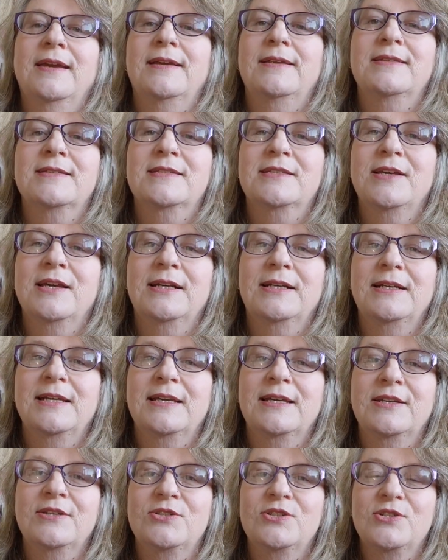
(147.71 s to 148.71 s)
and
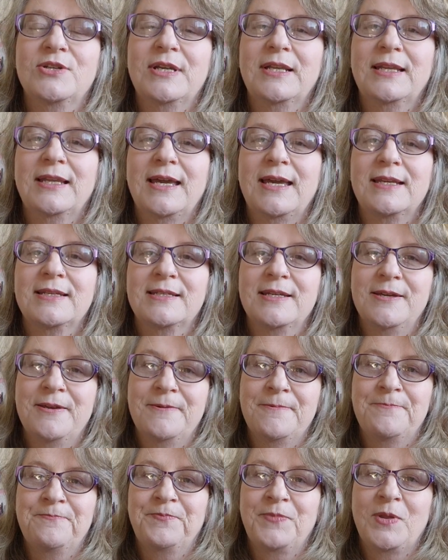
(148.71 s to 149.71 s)
cycling and doing that,
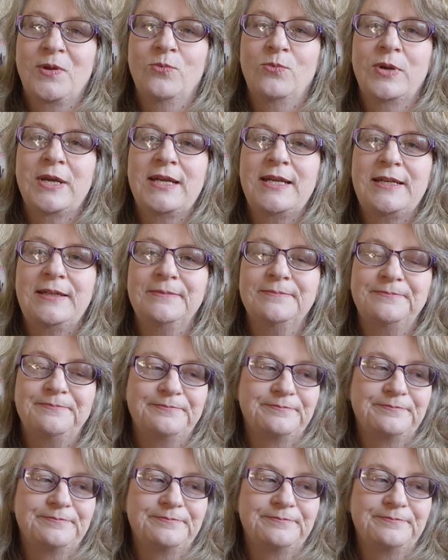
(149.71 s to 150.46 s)
we